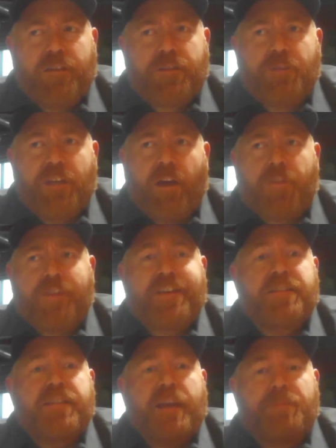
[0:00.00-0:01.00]
me, on the
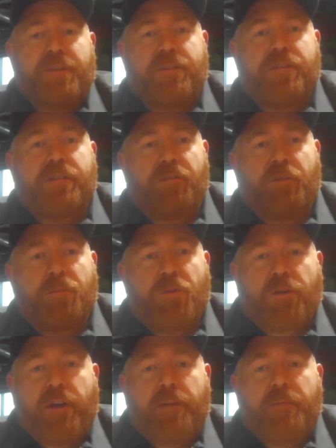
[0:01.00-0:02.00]
acceptance of the
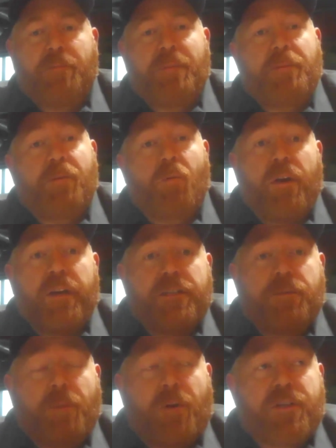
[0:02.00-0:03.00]
program and people wanting
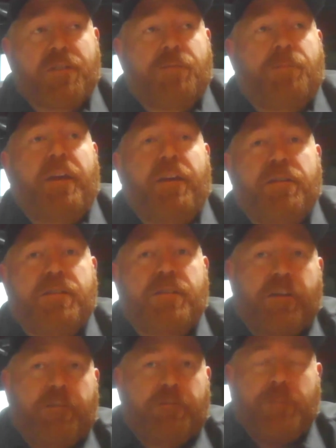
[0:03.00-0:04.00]
to participate,
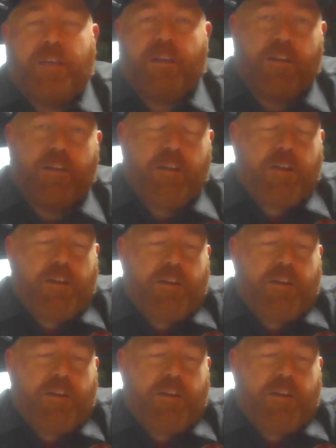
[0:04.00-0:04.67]
instead of being